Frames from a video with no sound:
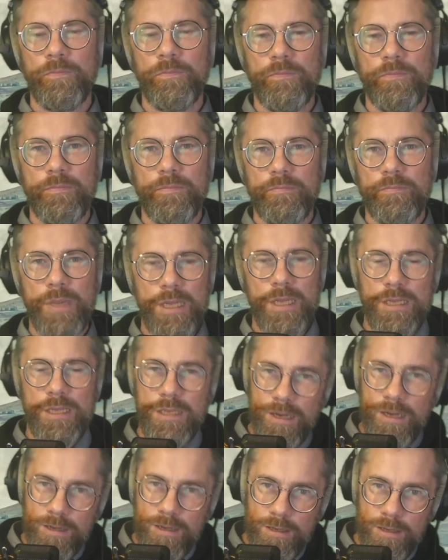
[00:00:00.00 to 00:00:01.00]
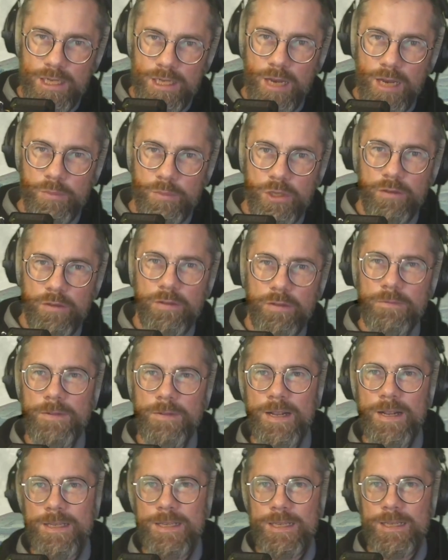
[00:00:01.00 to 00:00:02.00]
But their conception of the
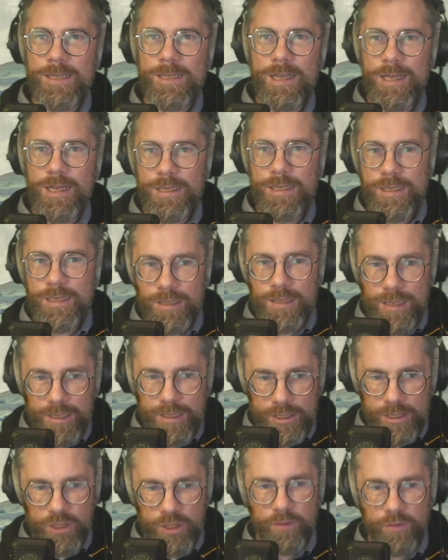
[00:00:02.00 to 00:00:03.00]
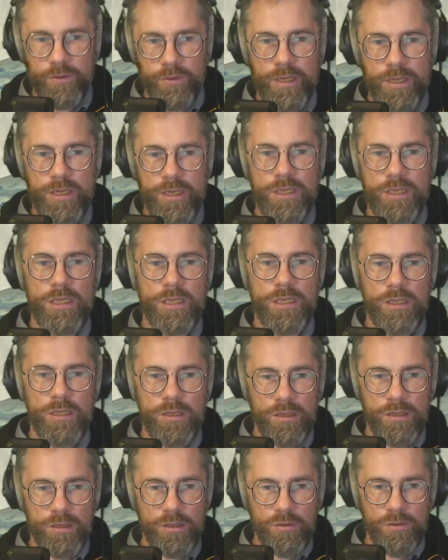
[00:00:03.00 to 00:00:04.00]
faith, and I discovered this
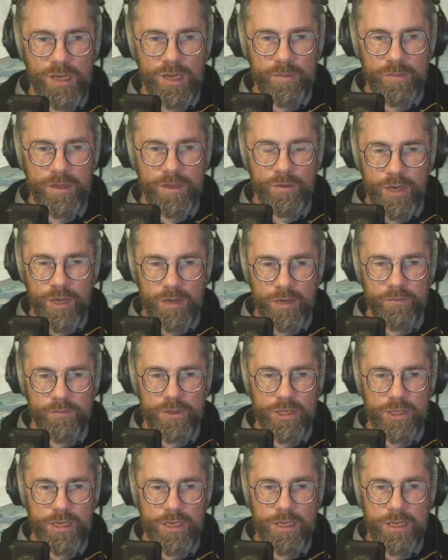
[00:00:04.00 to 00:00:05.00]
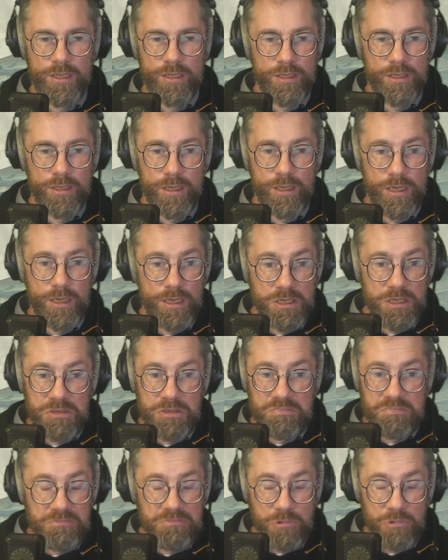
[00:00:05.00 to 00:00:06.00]
while overseas, is
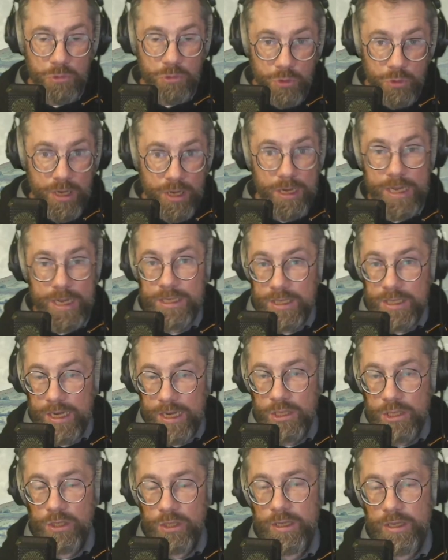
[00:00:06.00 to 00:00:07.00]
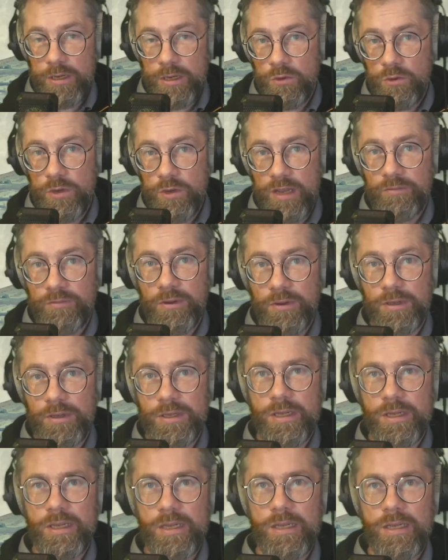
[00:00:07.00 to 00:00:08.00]
really essentially no different.
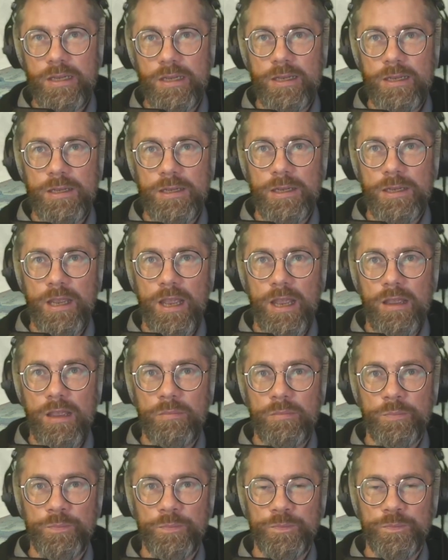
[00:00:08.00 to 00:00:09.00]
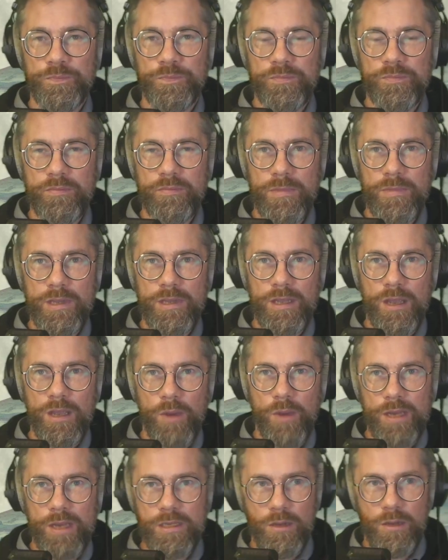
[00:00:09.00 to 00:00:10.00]
It
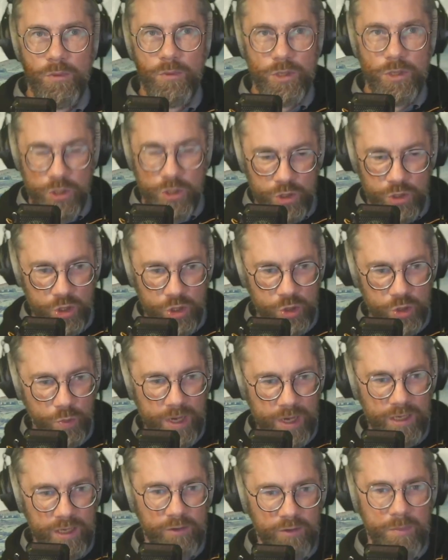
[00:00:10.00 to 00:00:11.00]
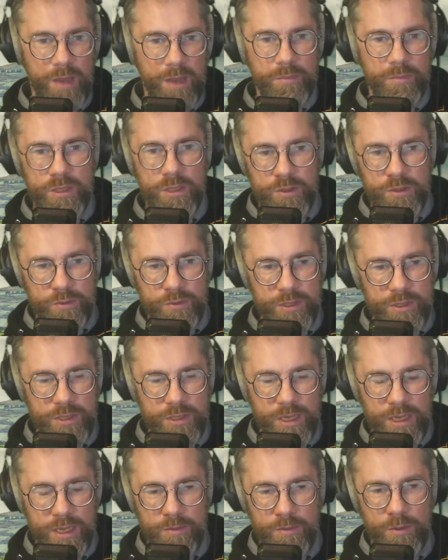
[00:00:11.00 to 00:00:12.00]
wasn't just Wycliffe members. It was
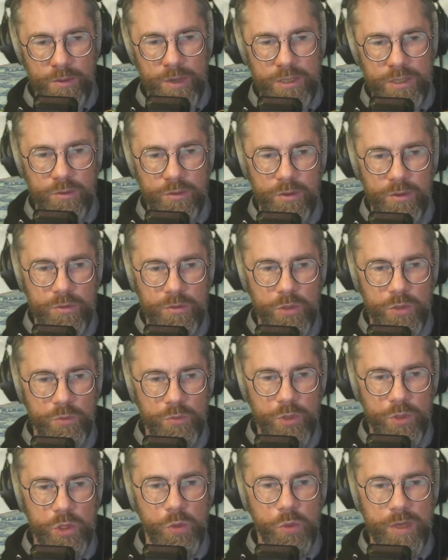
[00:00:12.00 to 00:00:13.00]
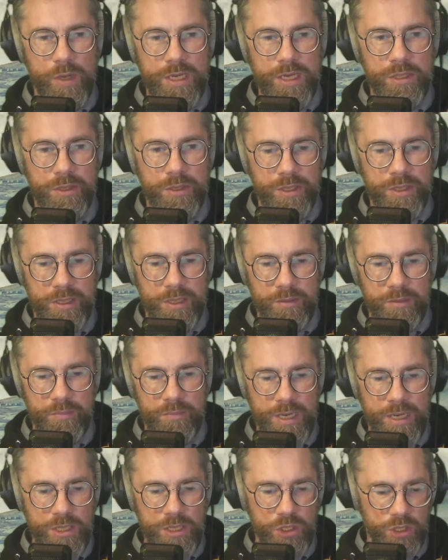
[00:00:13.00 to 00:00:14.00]
I went to a retreat on a
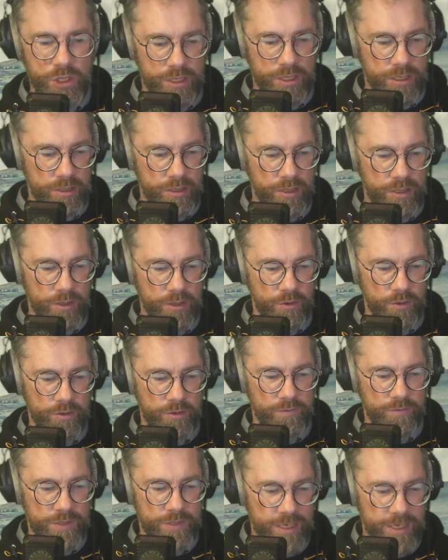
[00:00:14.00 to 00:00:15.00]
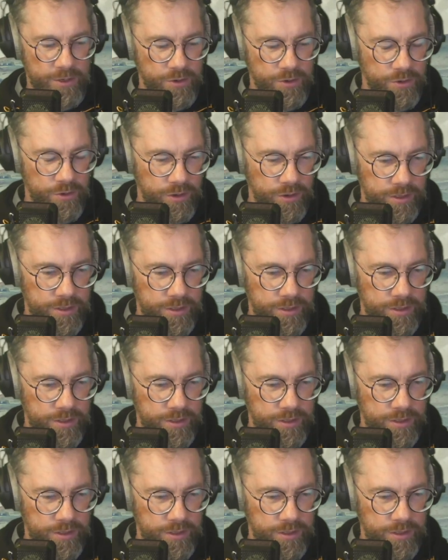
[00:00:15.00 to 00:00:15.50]
beach in the north of Senegal, and